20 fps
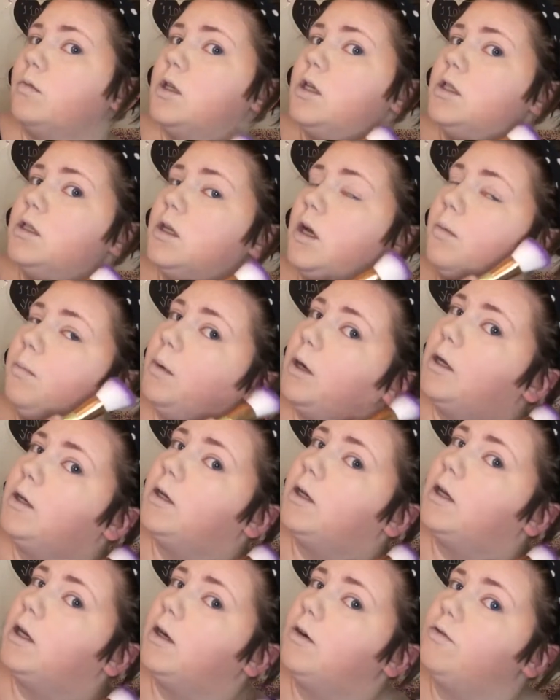This side
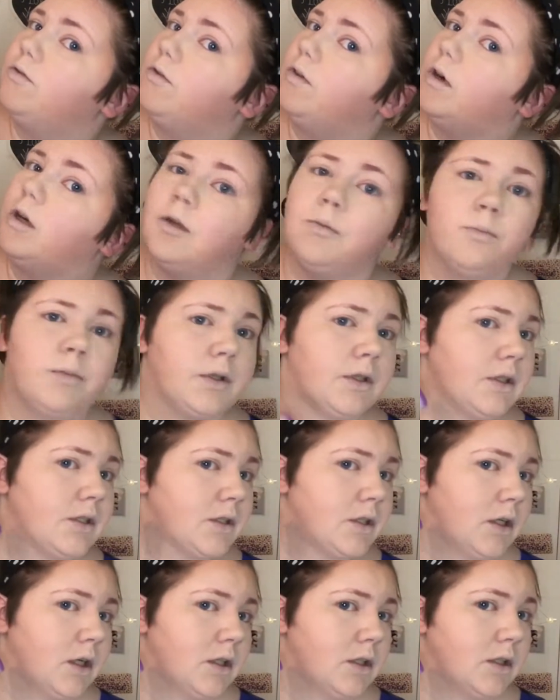blended out fine, but
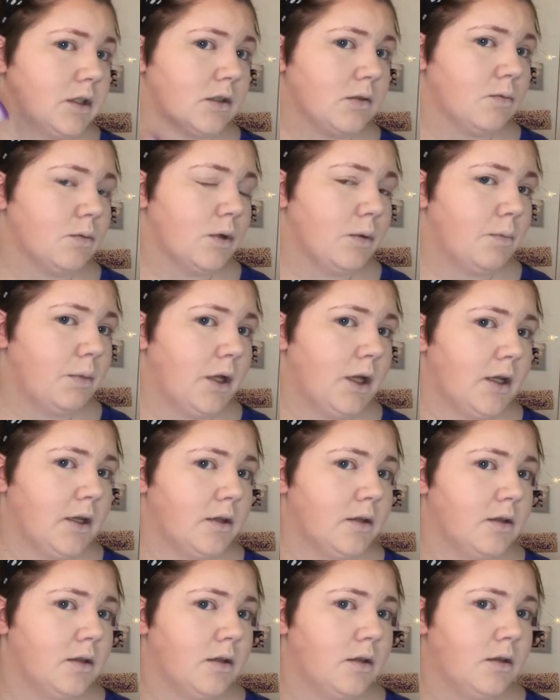this side doesn't want to
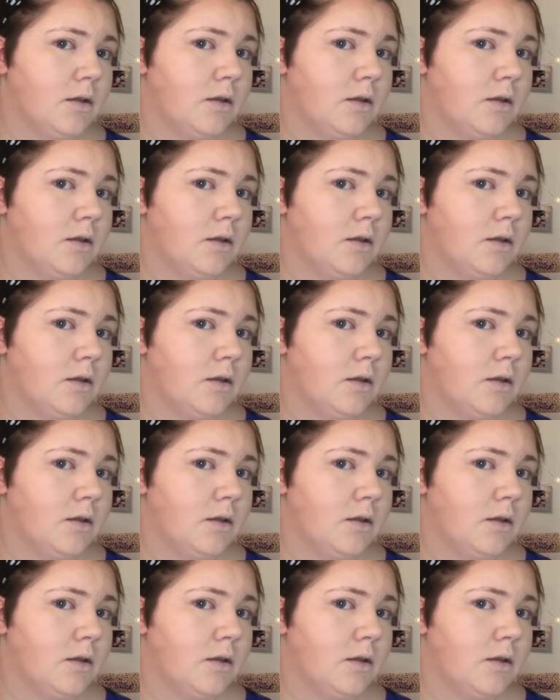blend.